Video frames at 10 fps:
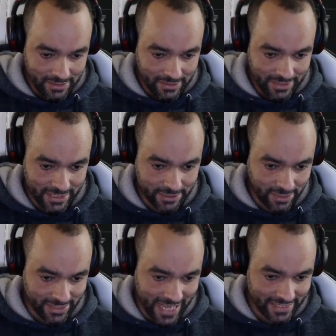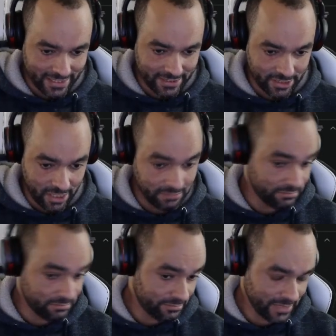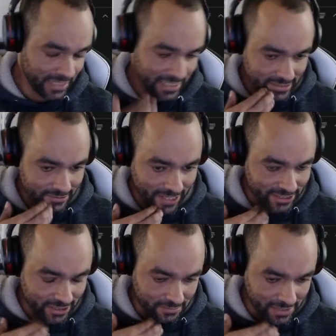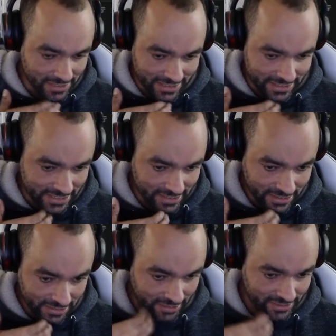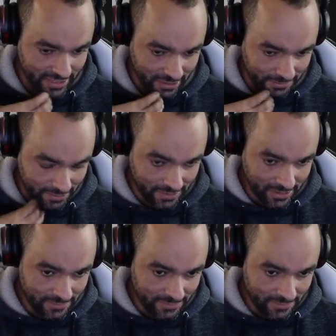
This one added some indirection, but it's not terrible.